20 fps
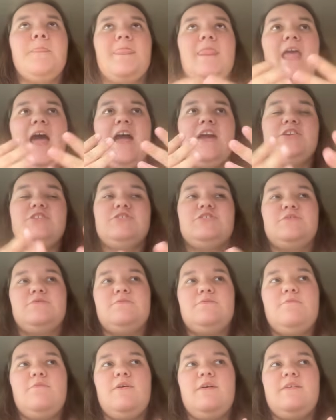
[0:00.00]
I
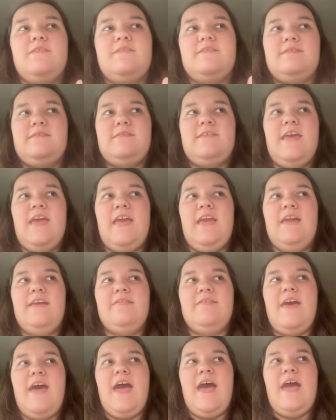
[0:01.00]
do want to say
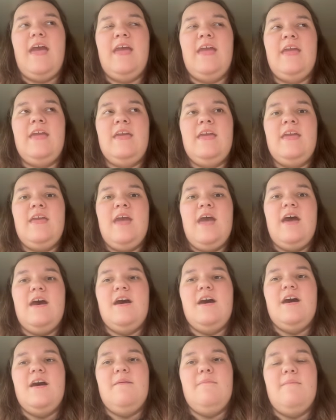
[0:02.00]
that
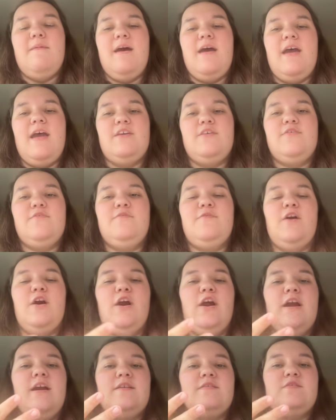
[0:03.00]
as
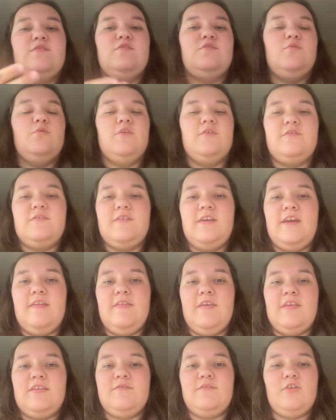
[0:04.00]
far as sourcing
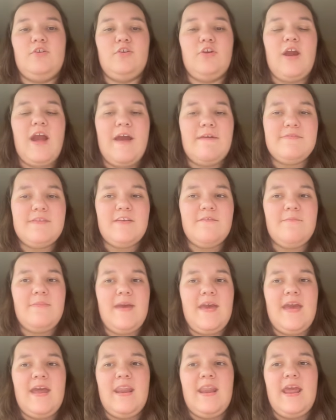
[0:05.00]
these photographs
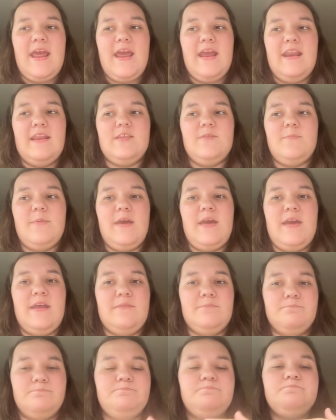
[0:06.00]
it has
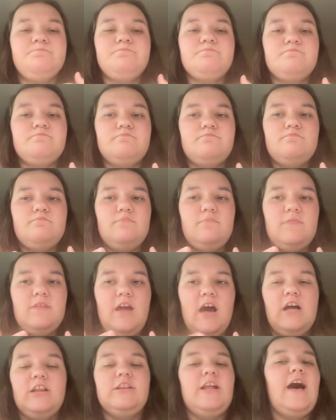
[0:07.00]
been
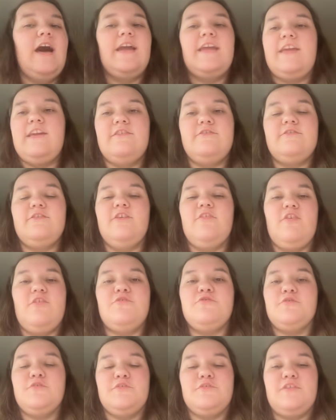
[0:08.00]
a lot easier than
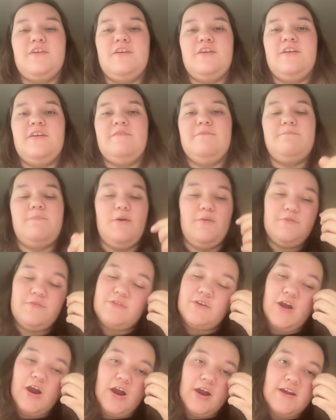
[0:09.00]
sourcing
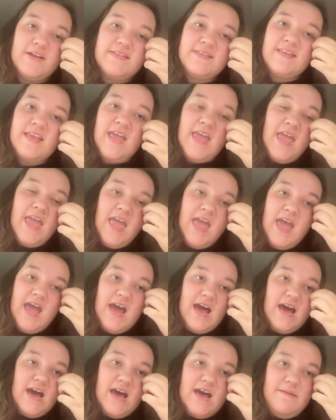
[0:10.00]
postcards.
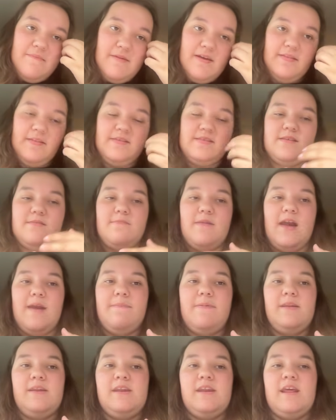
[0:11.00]
At least in my
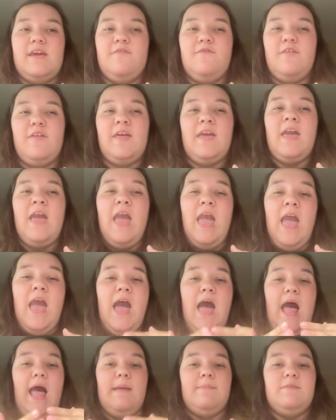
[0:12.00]
opinion, I feel like
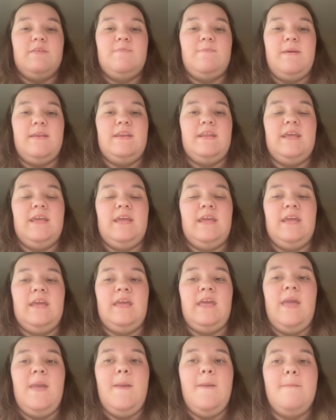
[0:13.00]
I'm
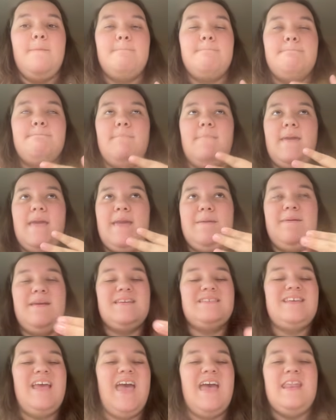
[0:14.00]
spending
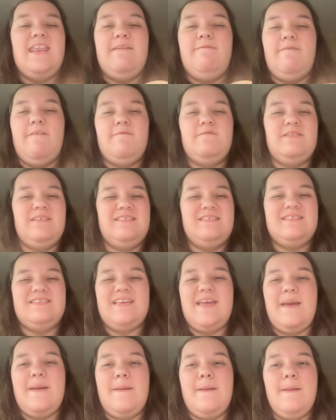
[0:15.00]
maybe 10 to 15
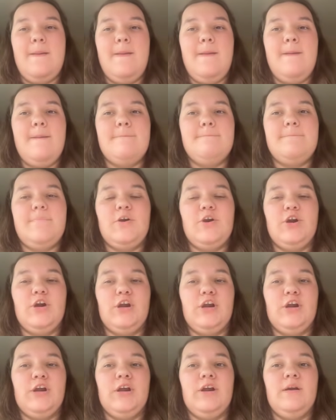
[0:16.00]
cents
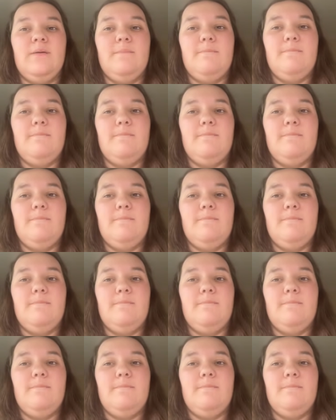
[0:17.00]
per